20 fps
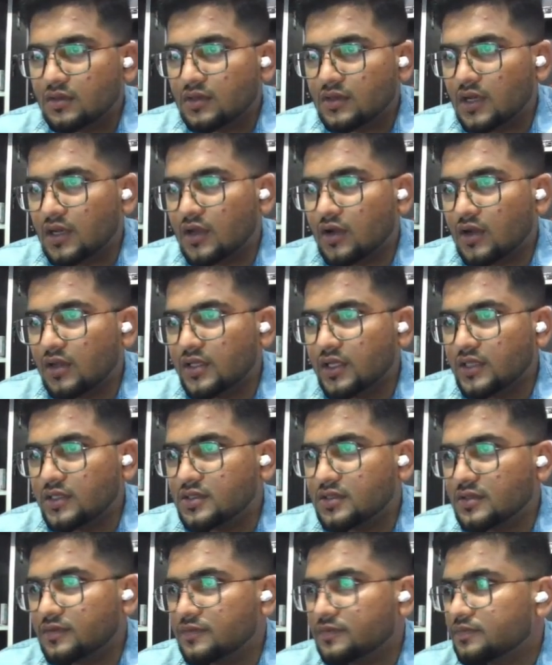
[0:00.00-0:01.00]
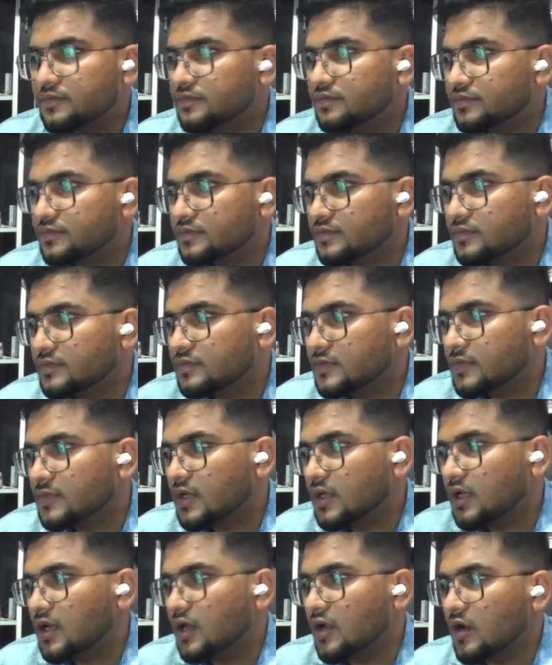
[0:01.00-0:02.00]
Click on this,
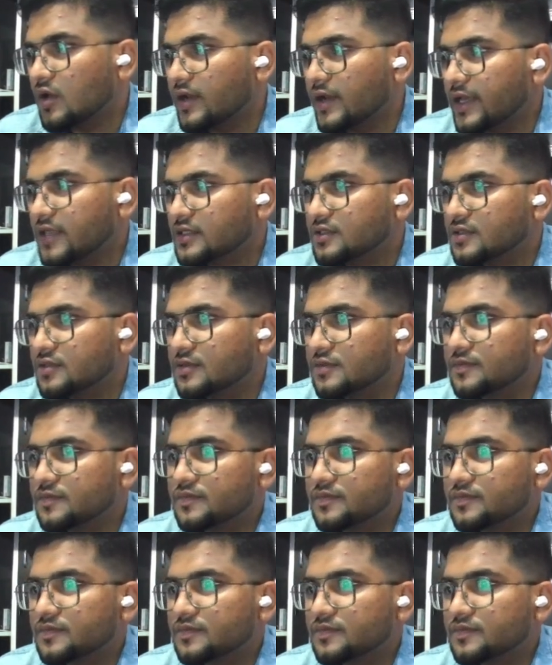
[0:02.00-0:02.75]
click on next.